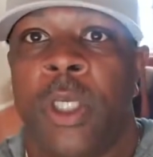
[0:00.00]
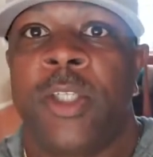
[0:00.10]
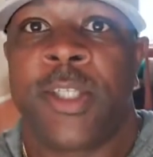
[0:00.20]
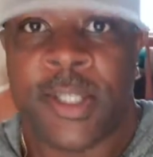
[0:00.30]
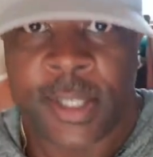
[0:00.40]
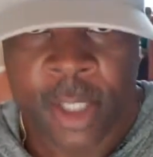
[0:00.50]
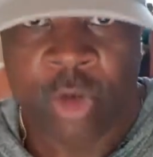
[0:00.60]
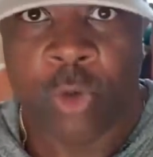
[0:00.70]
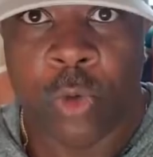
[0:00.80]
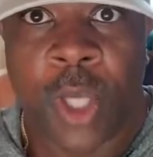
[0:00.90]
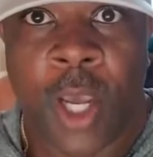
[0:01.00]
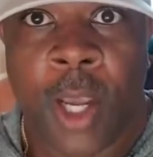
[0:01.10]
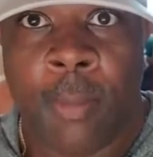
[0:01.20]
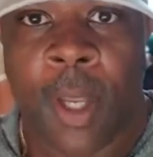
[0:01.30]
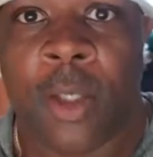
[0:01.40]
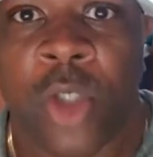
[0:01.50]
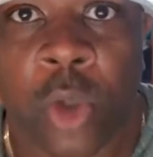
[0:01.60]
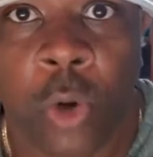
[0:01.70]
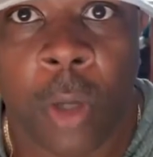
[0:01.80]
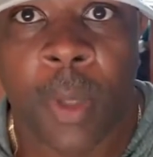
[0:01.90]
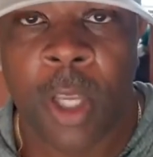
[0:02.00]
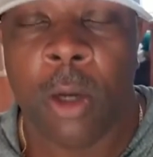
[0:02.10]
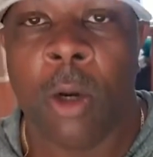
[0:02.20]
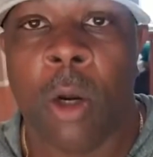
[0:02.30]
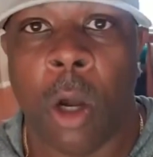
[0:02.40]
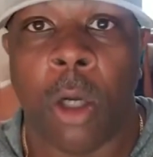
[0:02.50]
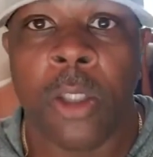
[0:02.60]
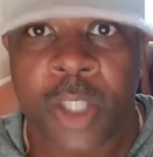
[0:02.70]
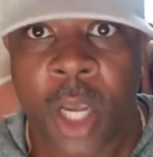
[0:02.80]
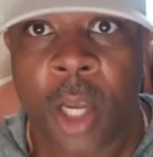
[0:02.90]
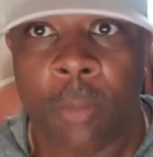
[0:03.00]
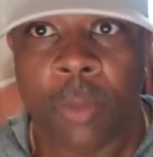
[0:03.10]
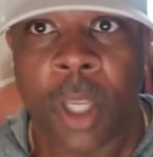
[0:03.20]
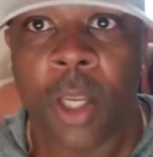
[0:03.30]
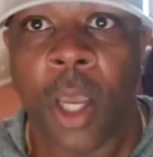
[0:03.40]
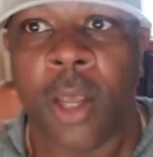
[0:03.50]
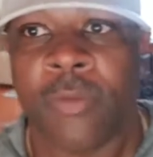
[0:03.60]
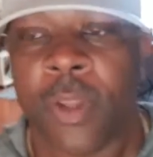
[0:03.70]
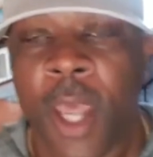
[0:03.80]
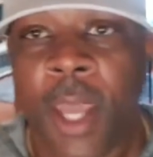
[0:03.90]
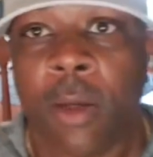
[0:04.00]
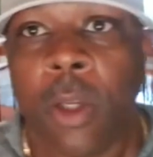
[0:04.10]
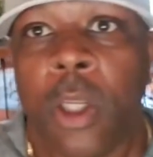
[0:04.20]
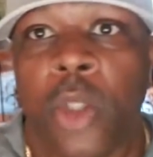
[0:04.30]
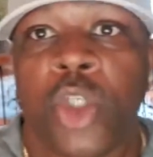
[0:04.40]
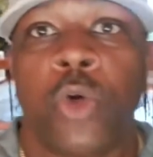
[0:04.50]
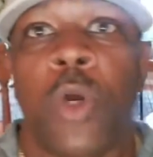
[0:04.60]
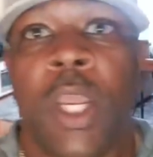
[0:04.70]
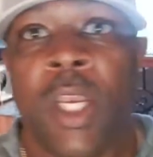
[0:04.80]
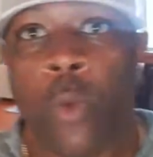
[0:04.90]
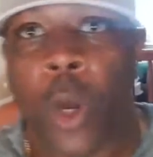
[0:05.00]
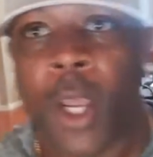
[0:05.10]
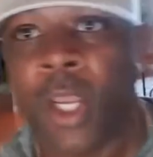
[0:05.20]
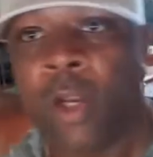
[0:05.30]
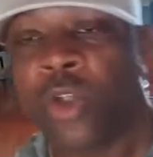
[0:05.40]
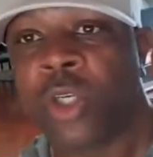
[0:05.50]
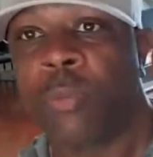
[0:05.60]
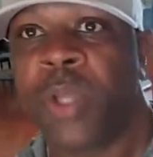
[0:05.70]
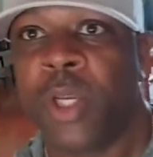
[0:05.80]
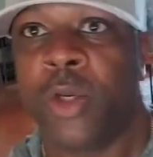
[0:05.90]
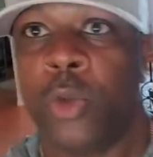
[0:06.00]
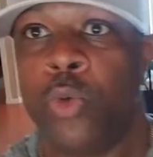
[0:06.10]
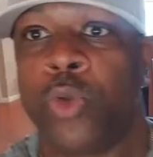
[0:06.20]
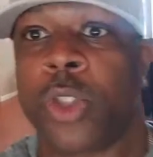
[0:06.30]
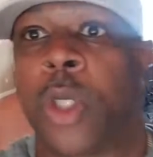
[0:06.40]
Central Time, and so I'm here on time. Thank God for that. So anyway, here's the big news.